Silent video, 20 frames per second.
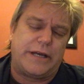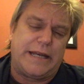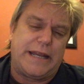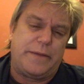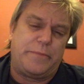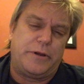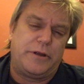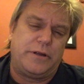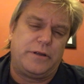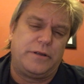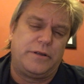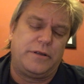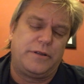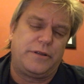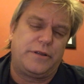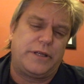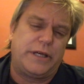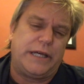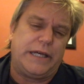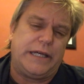dilemma
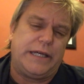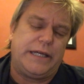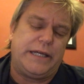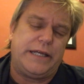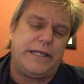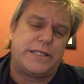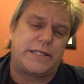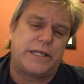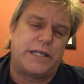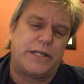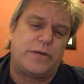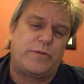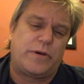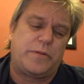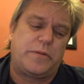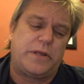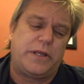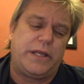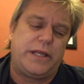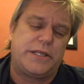that is
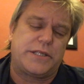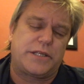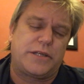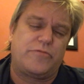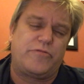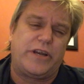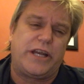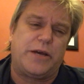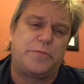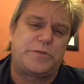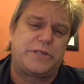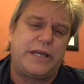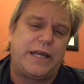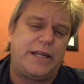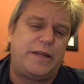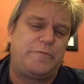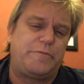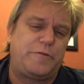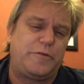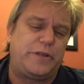gonna really
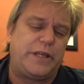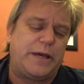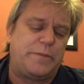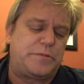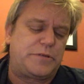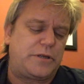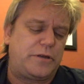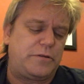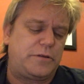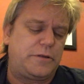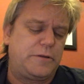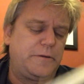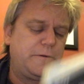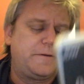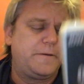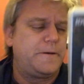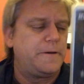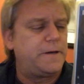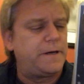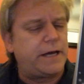upsetting him through the episode.
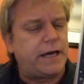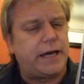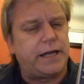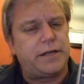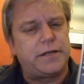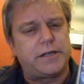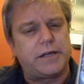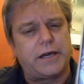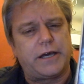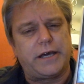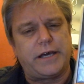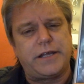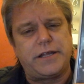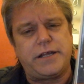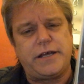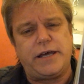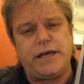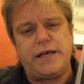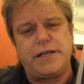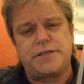And
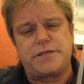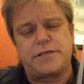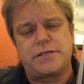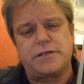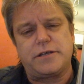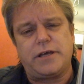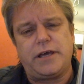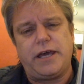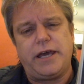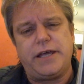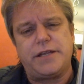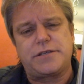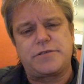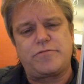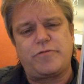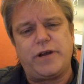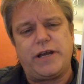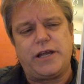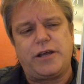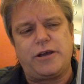it's
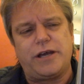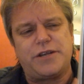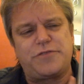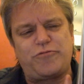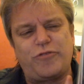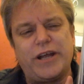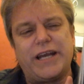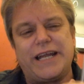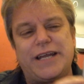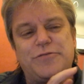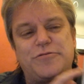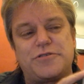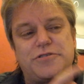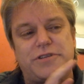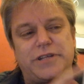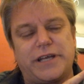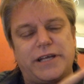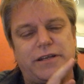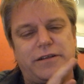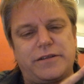really good. It's really
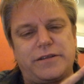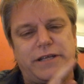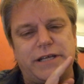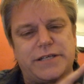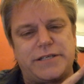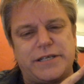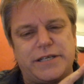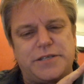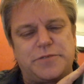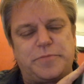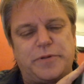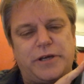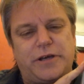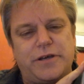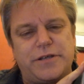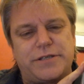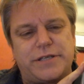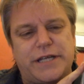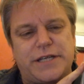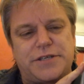interesting, this is,
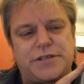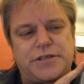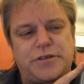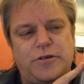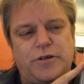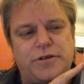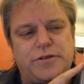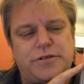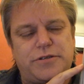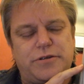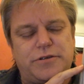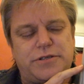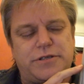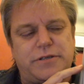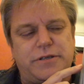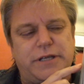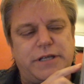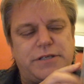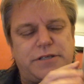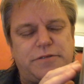because
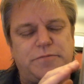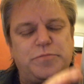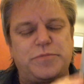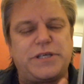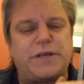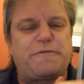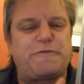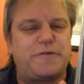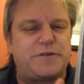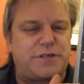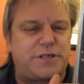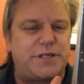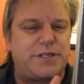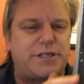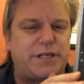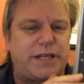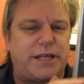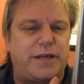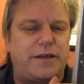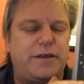there's some
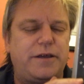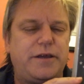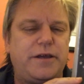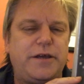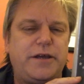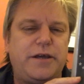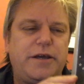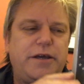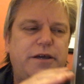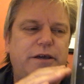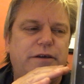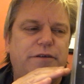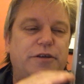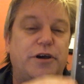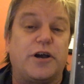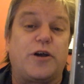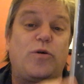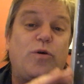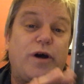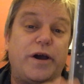differences in it
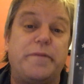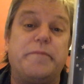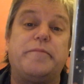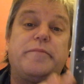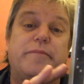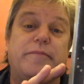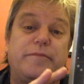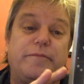that are quite